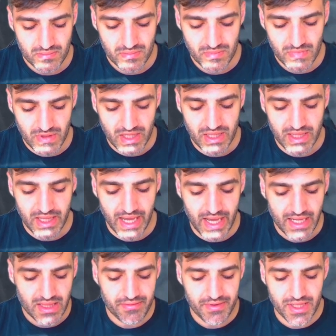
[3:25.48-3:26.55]
you're gonna
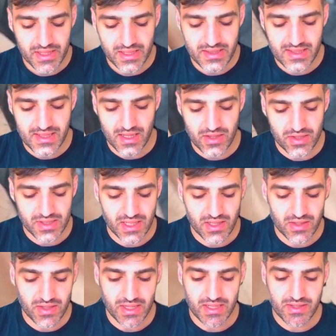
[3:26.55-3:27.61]
activate Constellar
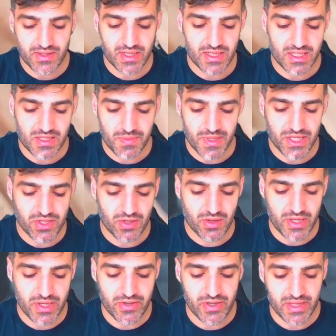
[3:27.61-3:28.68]
Teller Knights. You're gonna special
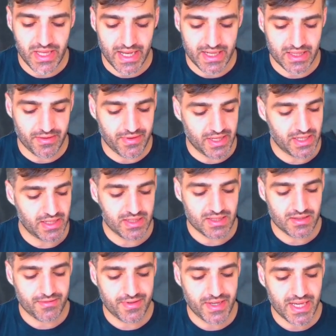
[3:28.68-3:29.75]
Lirin, activating its
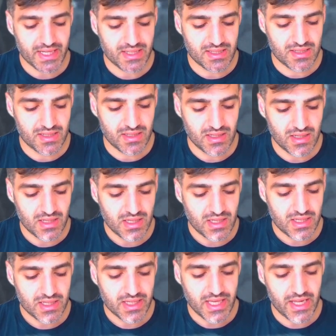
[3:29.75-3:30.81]
effect,
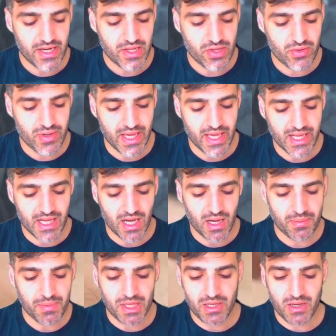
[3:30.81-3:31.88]
getting you a
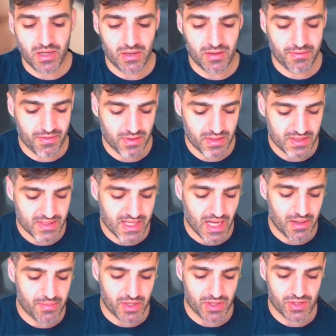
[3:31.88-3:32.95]
copy of
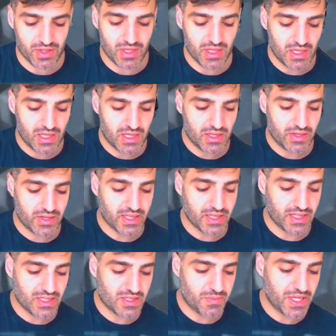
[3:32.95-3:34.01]
Skybridge. You're
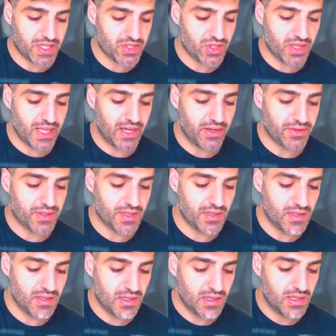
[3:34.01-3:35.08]
gonna special out
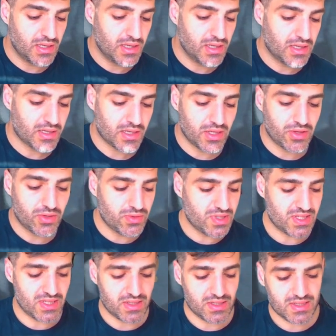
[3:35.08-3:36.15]

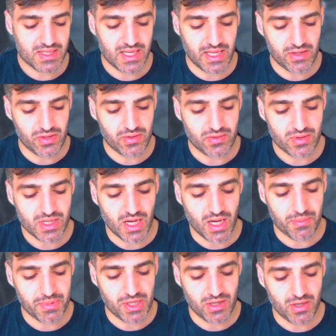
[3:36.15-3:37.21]
Caduceus, getting you a
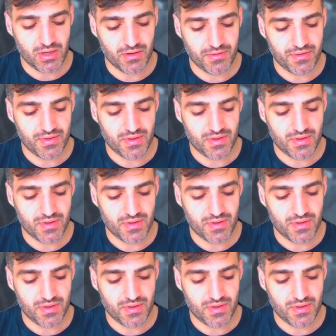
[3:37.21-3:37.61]
copy of